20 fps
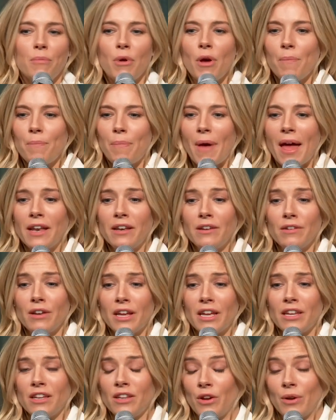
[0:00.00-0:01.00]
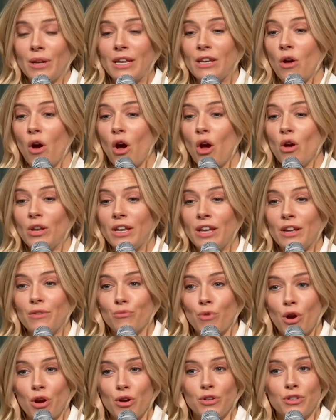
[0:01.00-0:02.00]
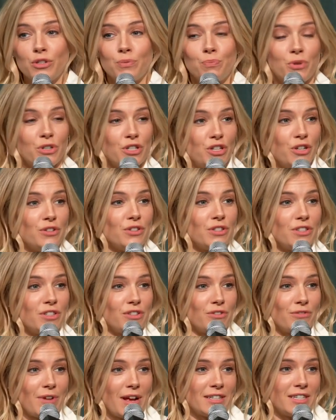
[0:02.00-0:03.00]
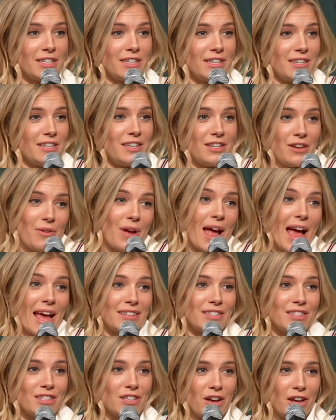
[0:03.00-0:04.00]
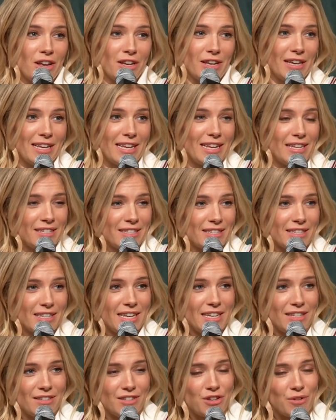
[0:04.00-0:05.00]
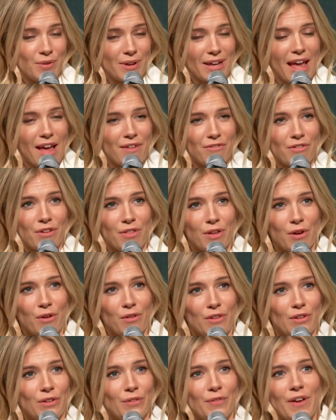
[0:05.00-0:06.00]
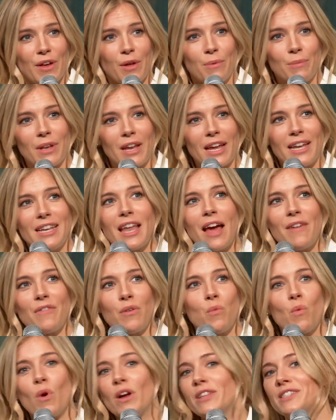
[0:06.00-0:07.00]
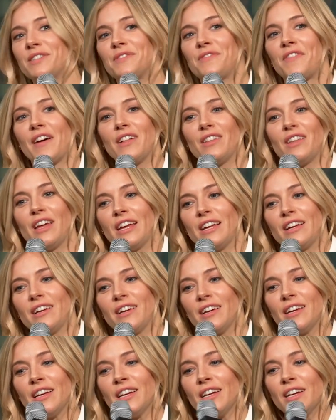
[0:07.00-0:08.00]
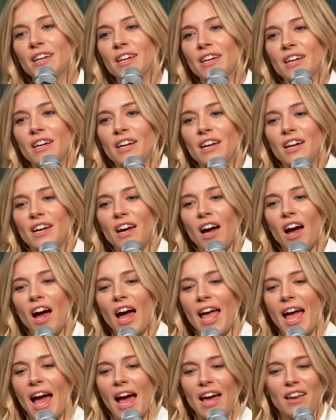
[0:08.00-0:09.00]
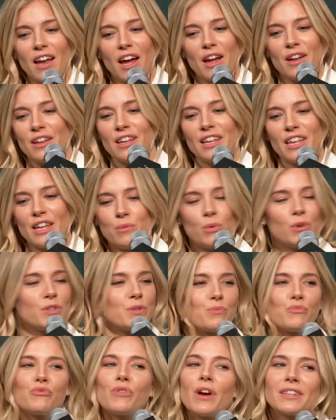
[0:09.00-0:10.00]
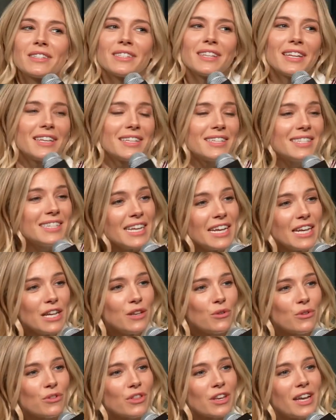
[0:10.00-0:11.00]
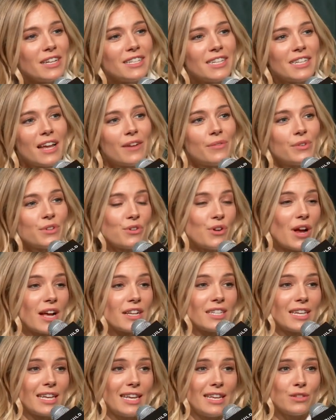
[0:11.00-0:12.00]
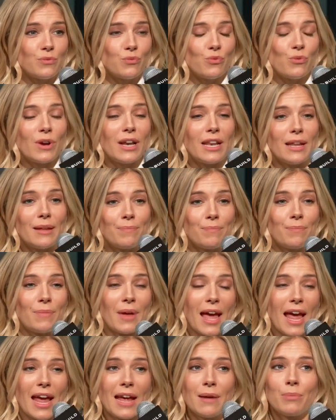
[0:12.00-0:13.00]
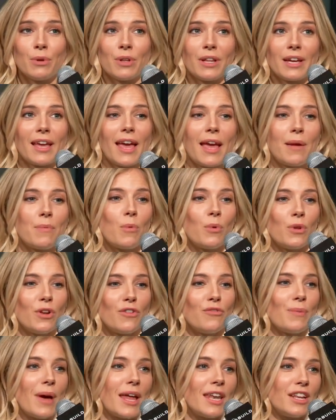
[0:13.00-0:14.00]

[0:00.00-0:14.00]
But Ben, he not only wrote, produced, directed, and starred in, he's doing everything on this film. And I never once felt like he wasn't present in a scene or that I didn't have a director. He's really able and capable of